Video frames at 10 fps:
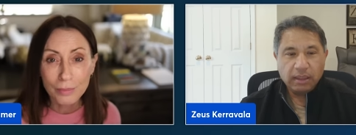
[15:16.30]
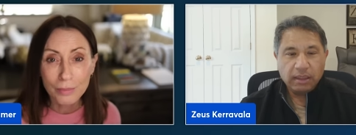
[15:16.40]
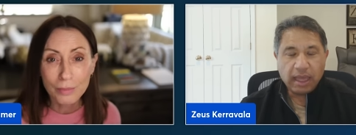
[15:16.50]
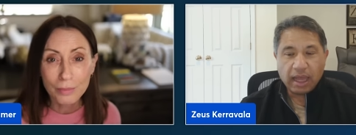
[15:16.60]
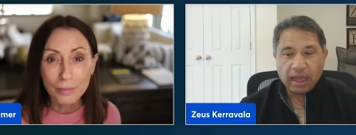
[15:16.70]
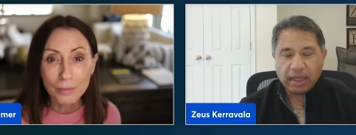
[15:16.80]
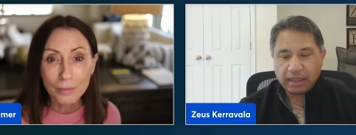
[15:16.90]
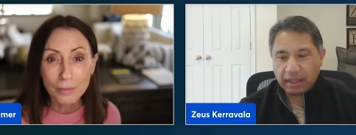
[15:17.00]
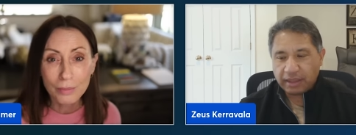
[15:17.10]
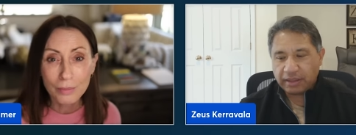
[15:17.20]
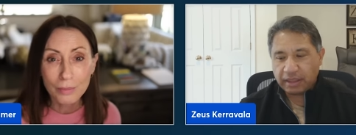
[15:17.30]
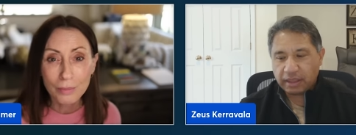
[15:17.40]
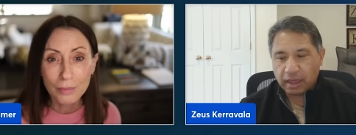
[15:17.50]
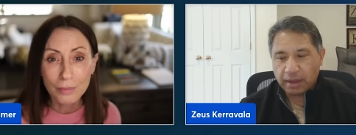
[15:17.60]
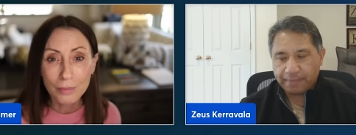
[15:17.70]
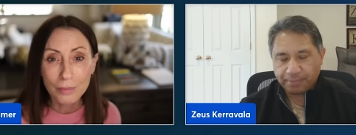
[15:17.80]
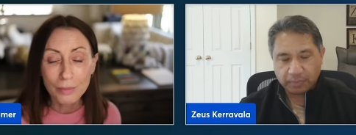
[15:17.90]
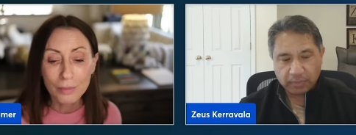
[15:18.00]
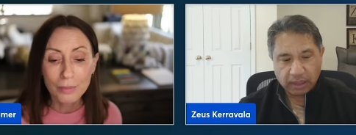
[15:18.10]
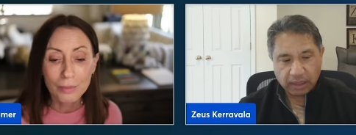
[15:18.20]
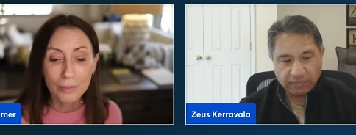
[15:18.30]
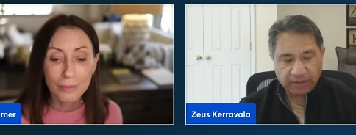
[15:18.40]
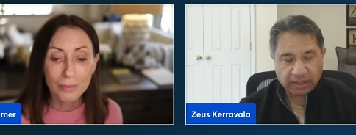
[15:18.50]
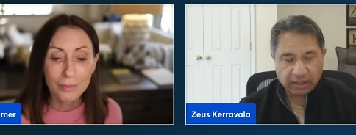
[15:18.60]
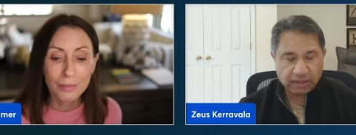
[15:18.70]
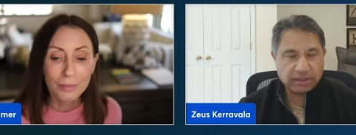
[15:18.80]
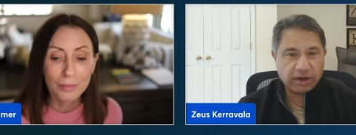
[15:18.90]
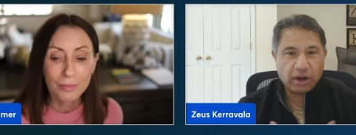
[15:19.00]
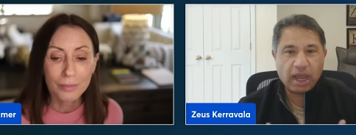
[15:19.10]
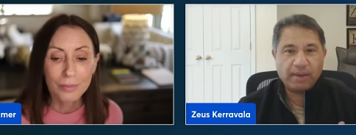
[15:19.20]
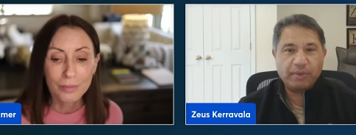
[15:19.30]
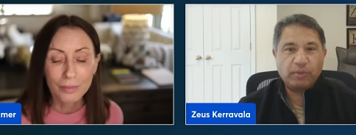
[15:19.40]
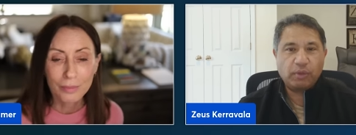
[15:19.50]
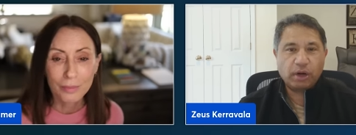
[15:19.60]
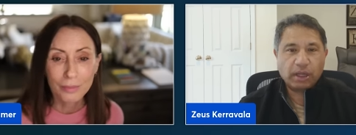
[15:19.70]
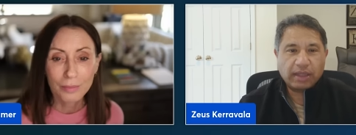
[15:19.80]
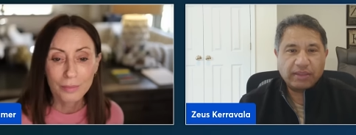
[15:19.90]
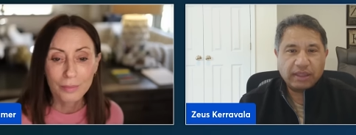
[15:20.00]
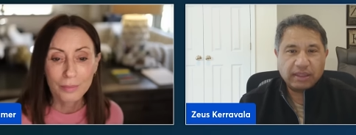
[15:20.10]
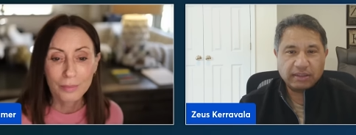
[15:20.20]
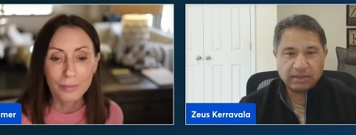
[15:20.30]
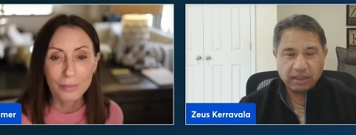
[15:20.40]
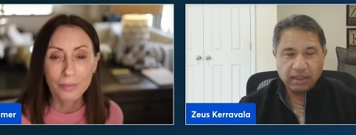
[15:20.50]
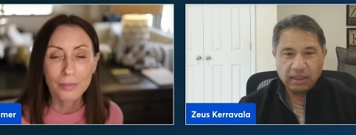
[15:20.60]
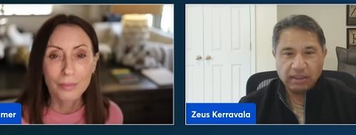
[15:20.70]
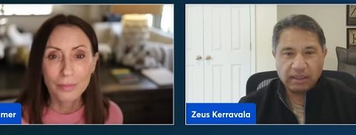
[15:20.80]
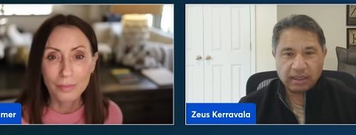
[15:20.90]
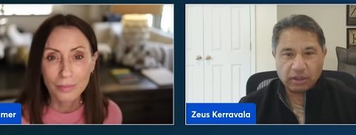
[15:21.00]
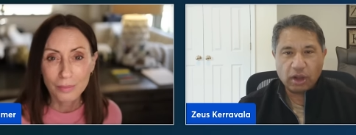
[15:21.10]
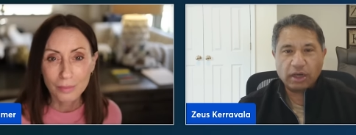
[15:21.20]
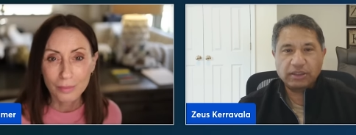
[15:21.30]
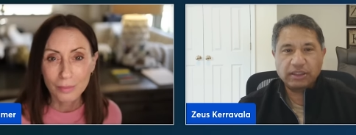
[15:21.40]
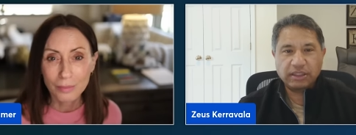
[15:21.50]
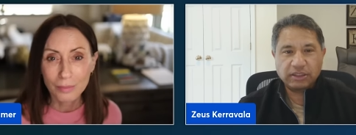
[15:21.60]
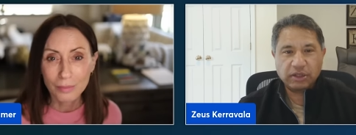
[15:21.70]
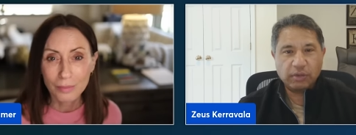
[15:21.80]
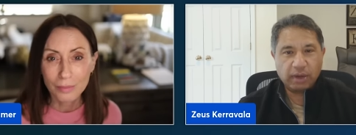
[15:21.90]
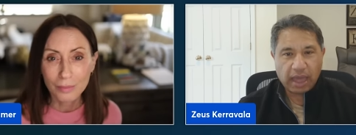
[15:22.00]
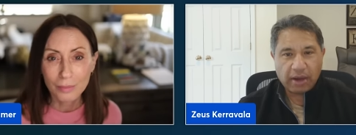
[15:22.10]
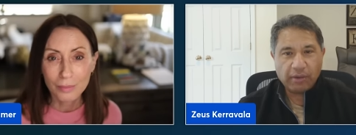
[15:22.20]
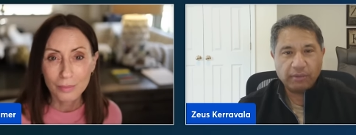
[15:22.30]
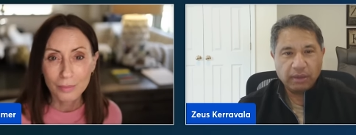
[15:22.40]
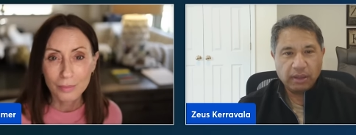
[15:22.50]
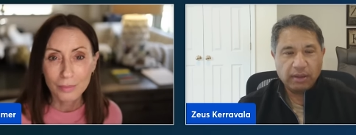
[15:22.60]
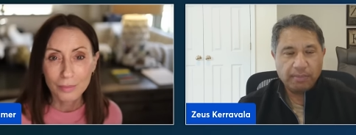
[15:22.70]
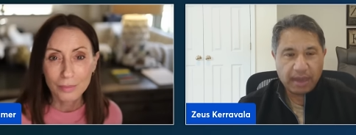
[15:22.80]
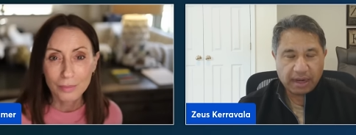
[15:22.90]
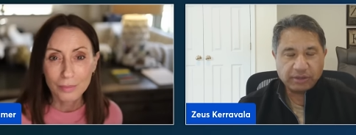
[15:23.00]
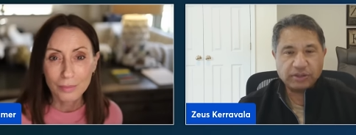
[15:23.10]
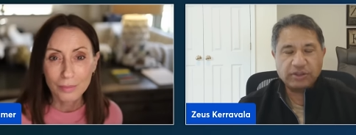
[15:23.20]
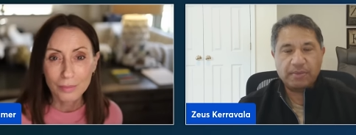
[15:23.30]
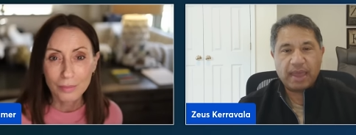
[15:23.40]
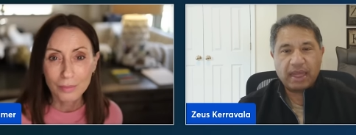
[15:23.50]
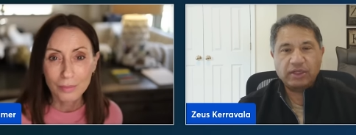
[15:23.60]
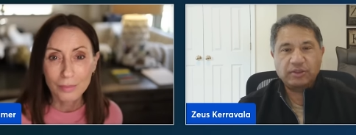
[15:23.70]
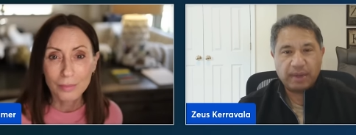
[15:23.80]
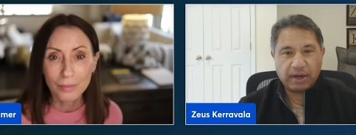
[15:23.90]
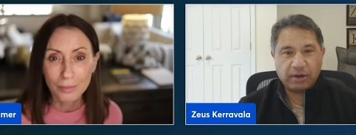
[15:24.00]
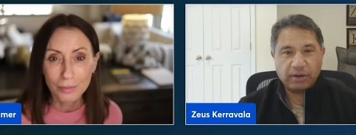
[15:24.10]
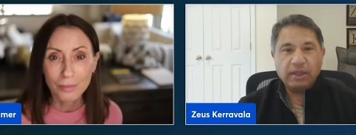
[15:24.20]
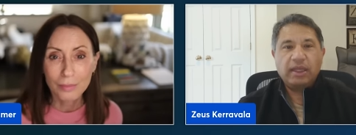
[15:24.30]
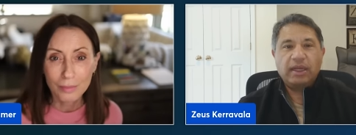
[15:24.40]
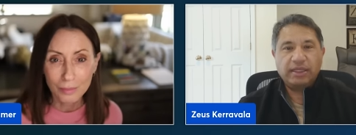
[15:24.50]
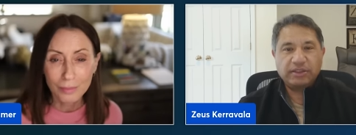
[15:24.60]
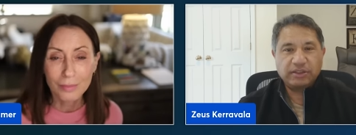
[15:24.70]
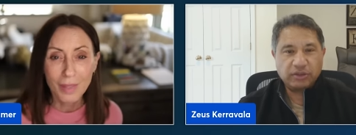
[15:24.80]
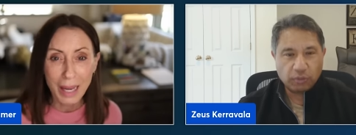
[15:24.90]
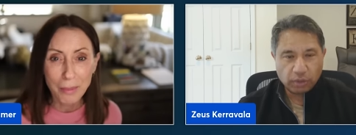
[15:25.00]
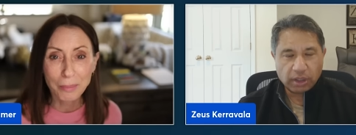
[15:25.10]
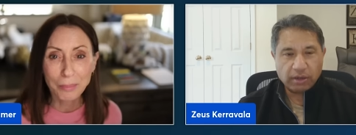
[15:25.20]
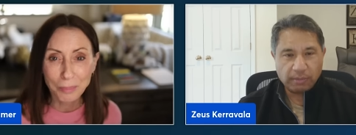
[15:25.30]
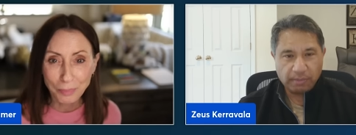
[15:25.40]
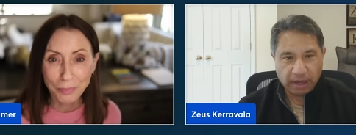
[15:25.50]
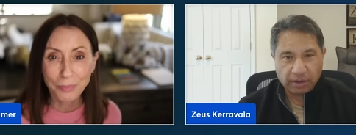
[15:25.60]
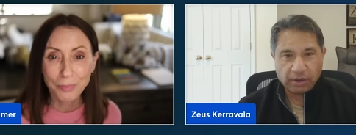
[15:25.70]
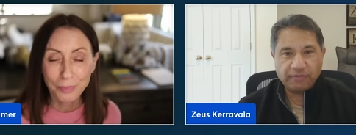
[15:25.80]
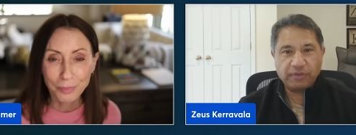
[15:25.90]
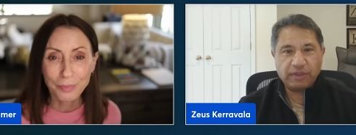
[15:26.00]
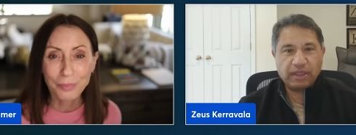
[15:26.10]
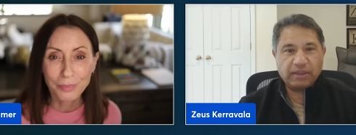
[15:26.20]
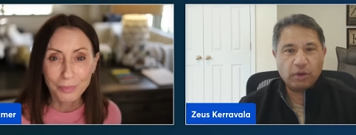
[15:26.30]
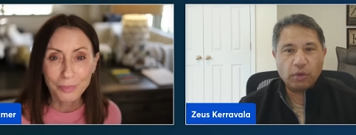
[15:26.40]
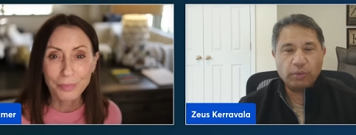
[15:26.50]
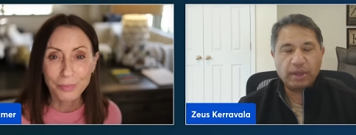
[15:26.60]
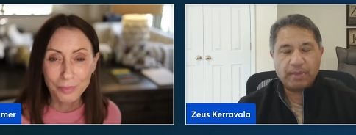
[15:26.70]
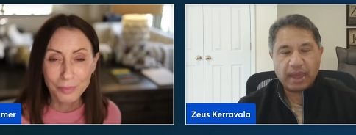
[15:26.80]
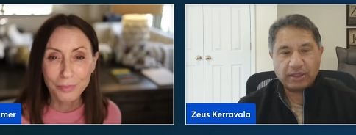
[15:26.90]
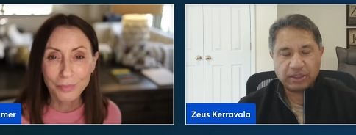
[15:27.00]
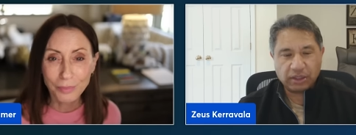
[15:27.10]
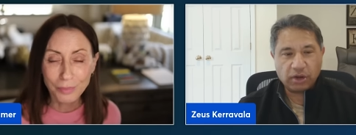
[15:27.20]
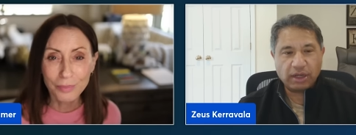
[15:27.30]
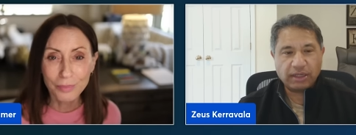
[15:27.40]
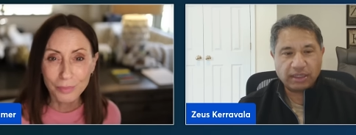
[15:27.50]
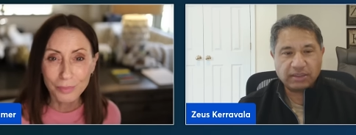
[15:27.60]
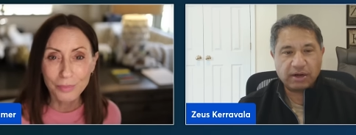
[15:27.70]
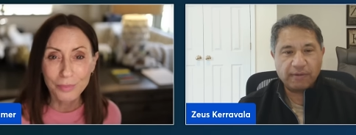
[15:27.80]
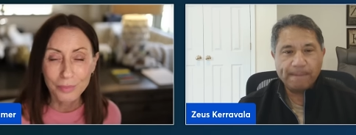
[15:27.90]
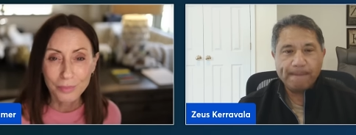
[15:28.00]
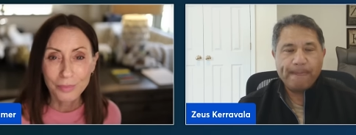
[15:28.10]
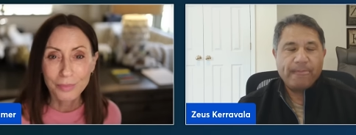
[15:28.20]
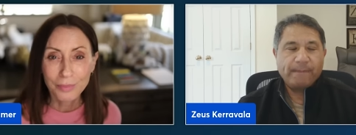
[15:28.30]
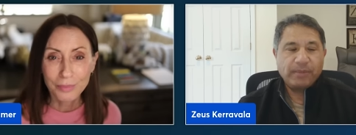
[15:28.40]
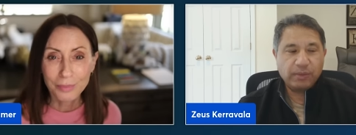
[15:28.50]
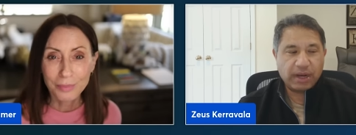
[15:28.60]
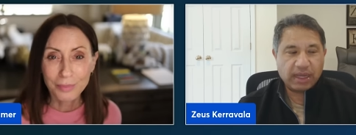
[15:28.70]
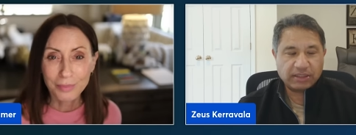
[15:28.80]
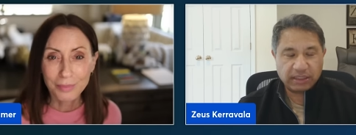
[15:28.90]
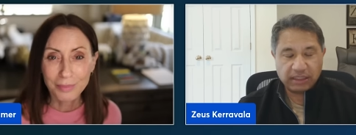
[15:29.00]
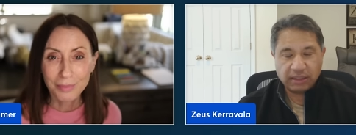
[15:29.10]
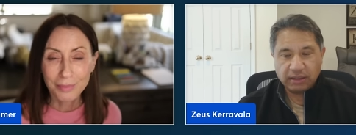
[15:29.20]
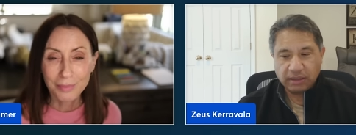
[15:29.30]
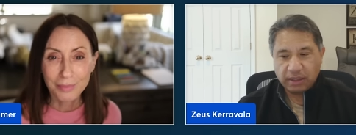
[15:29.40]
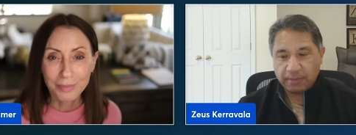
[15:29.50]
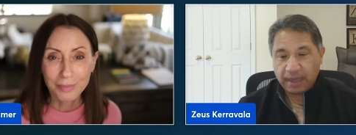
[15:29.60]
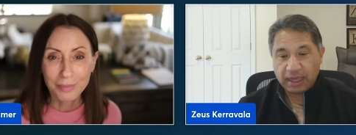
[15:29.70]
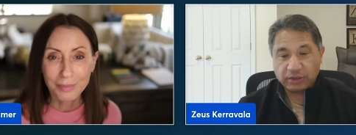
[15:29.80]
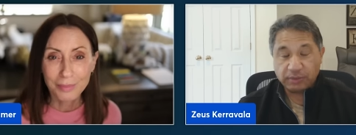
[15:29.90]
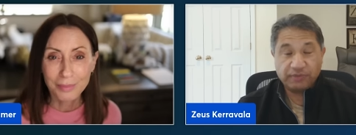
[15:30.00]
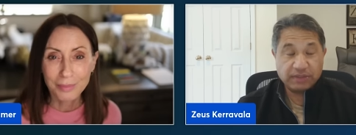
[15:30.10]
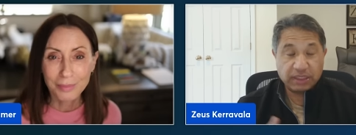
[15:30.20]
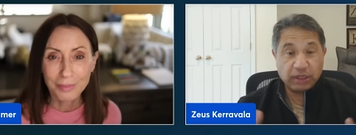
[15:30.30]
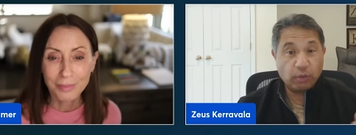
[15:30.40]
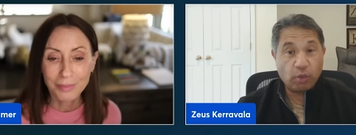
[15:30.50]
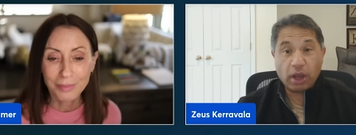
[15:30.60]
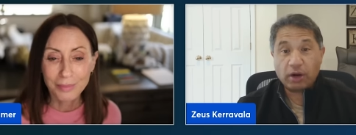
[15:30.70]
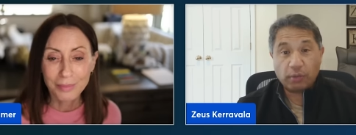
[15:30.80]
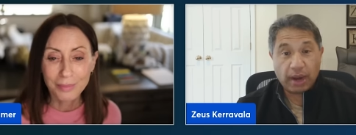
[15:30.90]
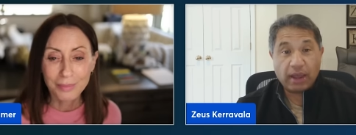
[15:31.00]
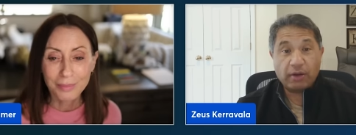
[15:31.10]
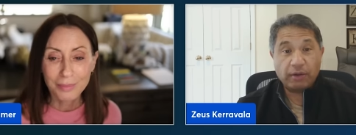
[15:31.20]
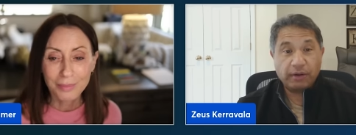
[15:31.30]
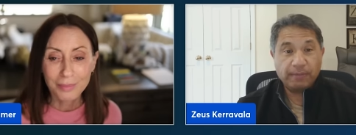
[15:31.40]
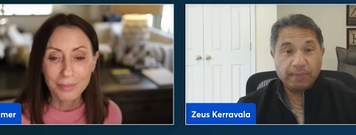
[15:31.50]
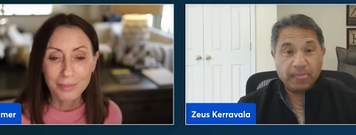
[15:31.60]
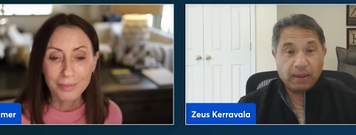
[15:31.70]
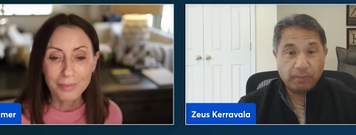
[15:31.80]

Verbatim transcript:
Speaker 1: Yeah, I, I think, um, in fact, in this era of hybrid work, I think it's technology that's going to allow managers to manage better and agents to work better. If you think of the old way of managing a contact center, you would actually, the manager would physically walk around a